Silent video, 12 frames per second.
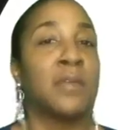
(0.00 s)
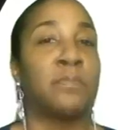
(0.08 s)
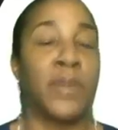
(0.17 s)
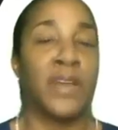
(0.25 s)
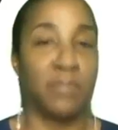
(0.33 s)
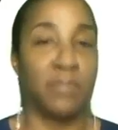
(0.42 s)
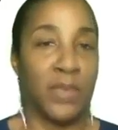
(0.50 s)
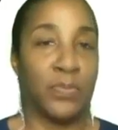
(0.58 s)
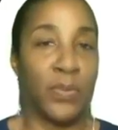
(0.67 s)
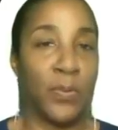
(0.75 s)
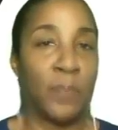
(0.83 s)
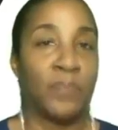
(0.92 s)
but
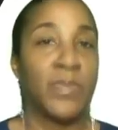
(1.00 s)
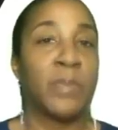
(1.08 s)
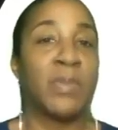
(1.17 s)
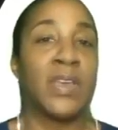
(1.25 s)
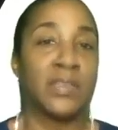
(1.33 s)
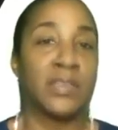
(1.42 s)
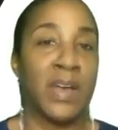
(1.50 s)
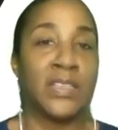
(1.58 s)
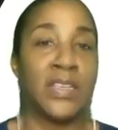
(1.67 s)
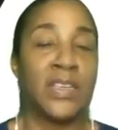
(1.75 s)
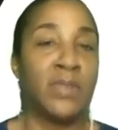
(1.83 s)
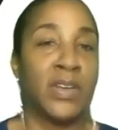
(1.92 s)
people, because my
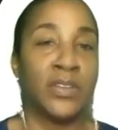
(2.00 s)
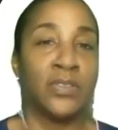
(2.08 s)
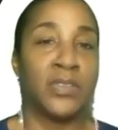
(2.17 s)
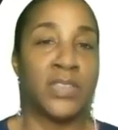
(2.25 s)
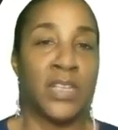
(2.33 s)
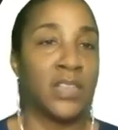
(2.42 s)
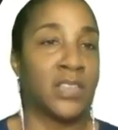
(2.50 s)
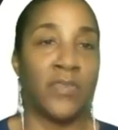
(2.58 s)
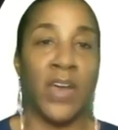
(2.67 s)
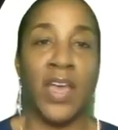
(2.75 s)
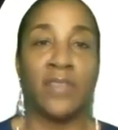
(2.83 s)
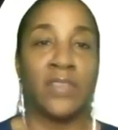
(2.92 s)
team understands that if
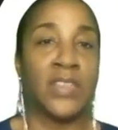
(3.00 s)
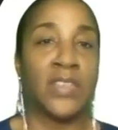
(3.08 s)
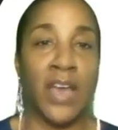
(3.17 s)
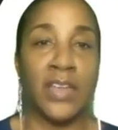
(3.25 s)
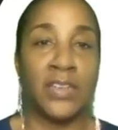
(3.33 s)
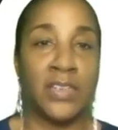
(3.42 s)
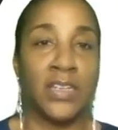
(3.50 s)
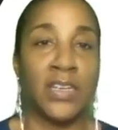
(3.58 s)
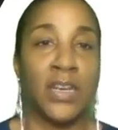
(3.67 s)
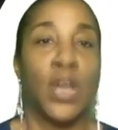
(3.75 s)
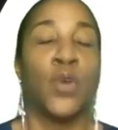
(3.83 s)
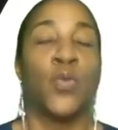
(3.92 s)
I have this
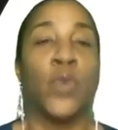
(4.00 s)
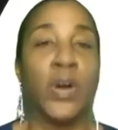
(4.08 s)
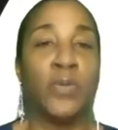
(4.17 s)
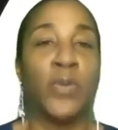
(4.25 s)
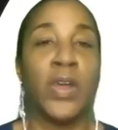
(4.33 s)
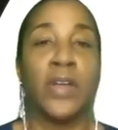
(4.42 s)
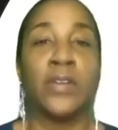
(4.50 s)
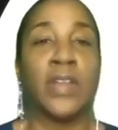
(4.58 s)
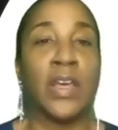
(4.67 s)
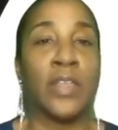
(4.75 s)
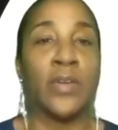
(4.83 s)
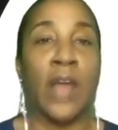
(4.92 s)
idea, one way or
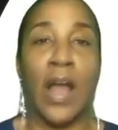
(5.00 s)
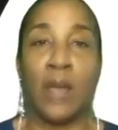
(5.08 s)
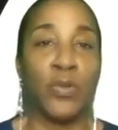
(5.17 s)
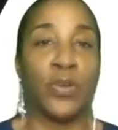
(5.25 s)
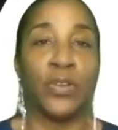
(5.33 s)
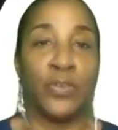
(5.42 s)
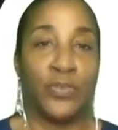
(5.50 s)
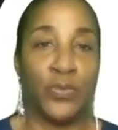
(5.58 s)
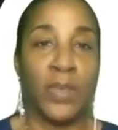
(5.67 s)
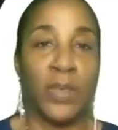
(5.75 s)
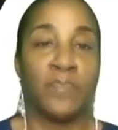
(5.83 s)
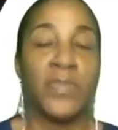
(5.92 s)
another, I'm going to
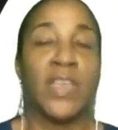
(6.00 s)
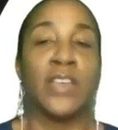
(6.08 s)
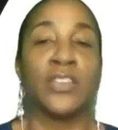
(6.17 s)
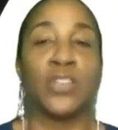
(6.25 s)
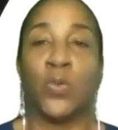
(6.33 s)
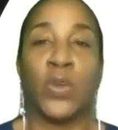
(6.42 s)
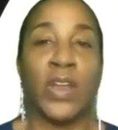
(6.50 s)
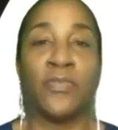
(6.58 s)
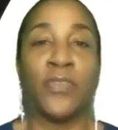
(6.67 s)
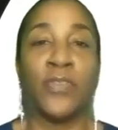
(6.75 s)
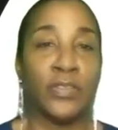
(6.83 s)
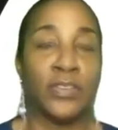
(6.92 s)
do it. And so when I
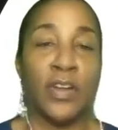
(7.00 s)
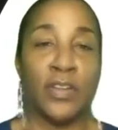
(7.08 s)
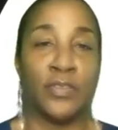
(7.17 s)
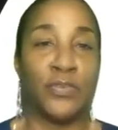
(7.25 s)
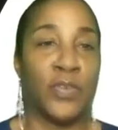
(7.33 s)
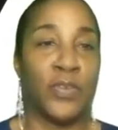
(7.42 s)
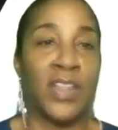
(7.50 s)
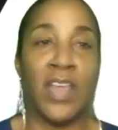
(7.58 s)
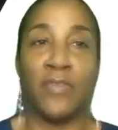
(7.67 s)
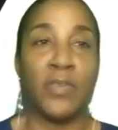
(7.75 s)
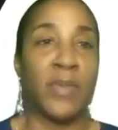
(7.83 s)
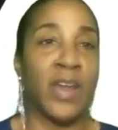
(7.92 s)
first started doing it,
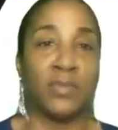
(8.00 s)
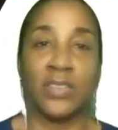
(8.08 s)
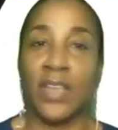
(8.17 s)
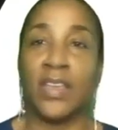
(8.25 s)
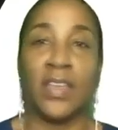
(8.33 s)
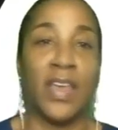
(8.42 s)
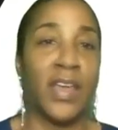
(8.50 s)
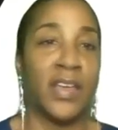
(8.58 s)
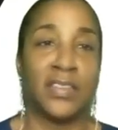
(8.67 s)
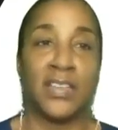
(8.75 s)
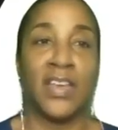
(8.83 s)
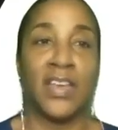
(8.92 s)
everybody was like,
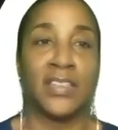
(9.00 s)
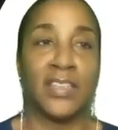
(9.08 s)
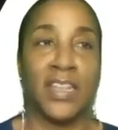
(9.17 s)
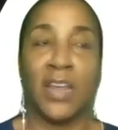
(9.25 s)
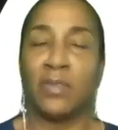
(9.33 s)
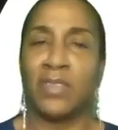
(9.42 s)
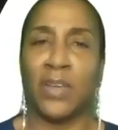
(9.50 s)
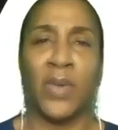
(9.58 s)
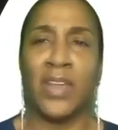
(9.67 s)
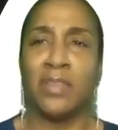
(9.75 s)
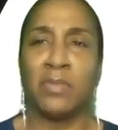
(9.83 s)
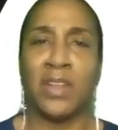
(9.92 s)
yes, yes. And then I was like,
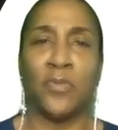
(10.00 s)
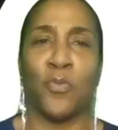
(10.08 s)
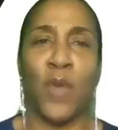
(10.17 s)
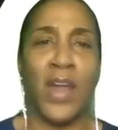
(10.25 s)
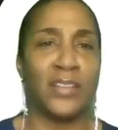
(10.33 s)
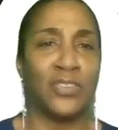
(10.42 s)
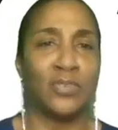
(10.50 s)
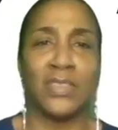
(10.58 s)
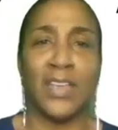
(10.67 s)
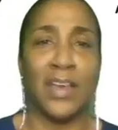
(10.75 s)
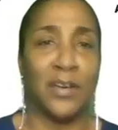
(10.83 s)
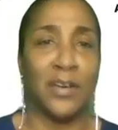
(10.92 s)
wait a minute, why didn't you
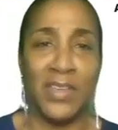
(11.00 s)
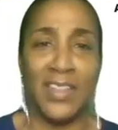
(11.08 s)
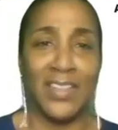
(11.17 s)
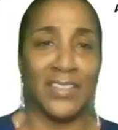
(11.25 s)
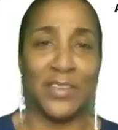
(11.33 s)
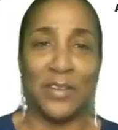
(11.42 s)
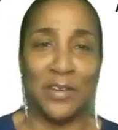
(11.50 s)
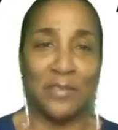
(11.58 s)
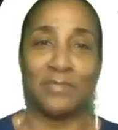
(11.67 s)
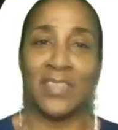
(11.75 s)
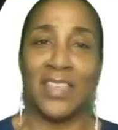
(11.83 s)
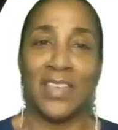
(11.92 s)
tell me this, you
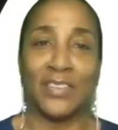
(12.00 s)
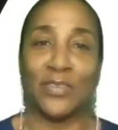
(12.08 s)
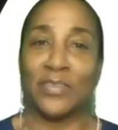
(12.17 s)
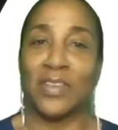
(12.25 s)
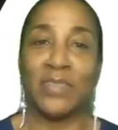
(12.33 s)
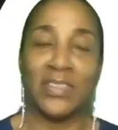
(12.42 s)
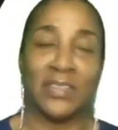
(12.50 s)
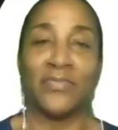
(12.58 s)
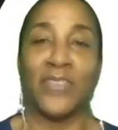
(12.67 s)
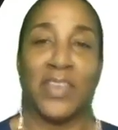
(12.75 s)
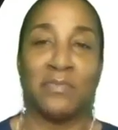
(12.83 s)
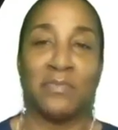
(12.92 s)
know, this, or give me some
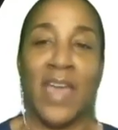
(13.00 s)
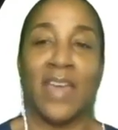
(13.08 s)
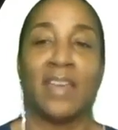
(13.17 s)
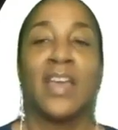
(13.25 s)
feedback?